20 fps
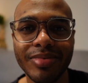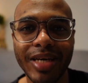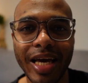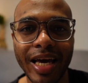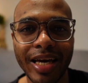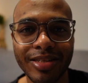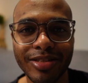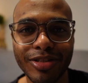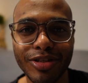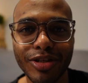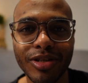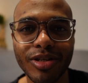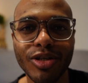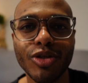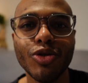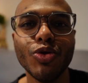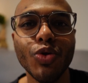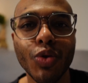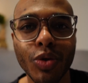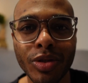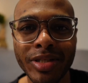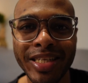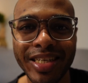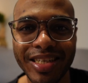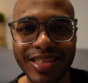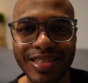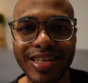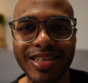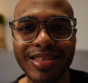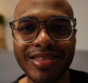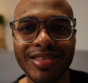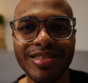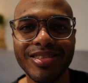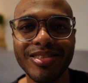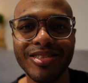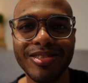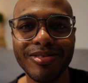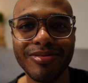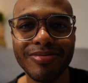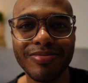and uniqueness.